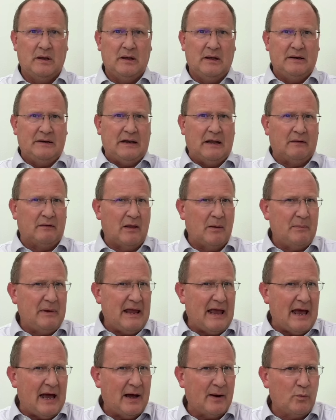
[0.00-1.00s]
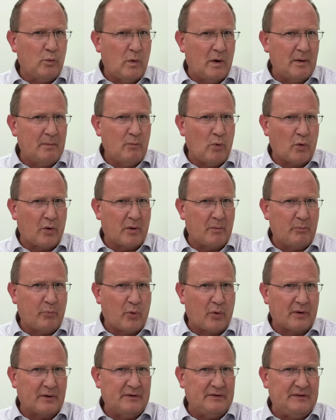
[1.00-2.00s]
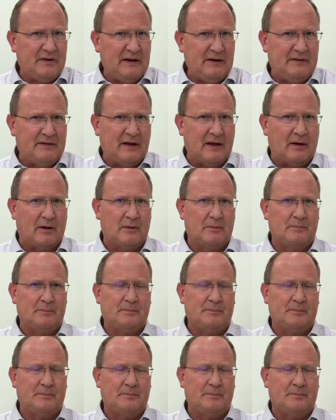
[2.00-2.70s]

Now, let me add one more important detail.